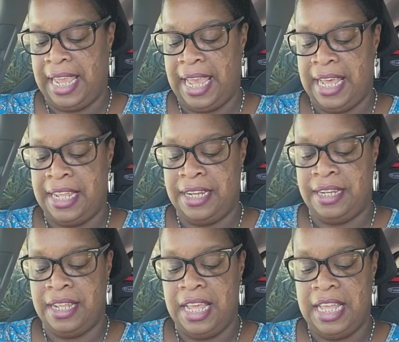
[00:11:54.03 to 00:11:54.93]
And
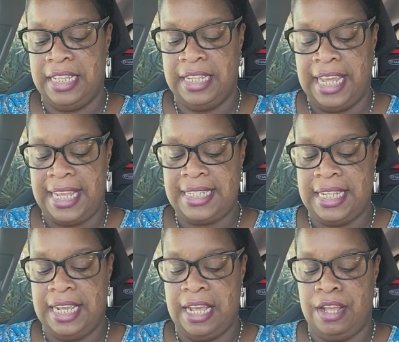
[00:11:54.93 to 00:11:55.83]
the last
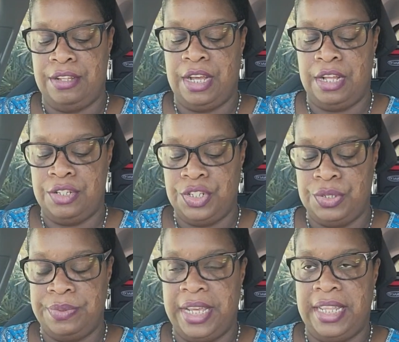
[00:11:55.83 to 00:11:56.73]
thing I'll, I'll
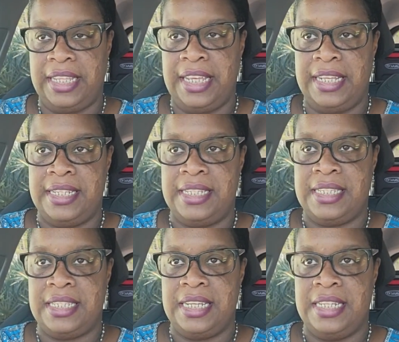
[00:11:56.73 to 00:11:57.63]
do with
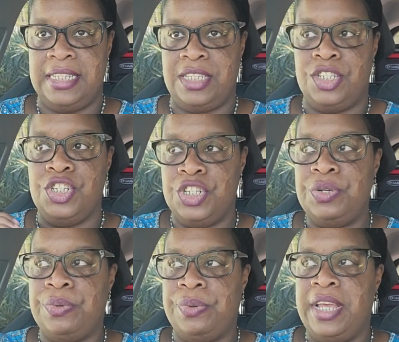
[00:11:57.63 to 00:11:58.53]
is, is to
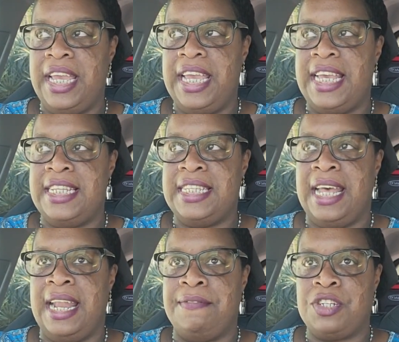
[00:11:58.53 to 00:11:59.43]
do is
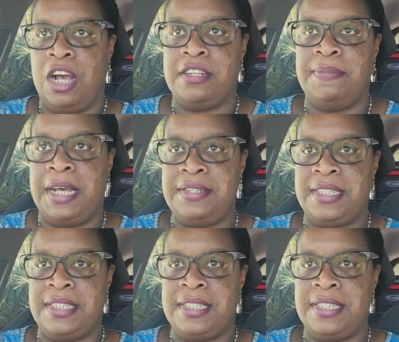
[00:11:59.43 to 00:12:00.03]
that I've talked about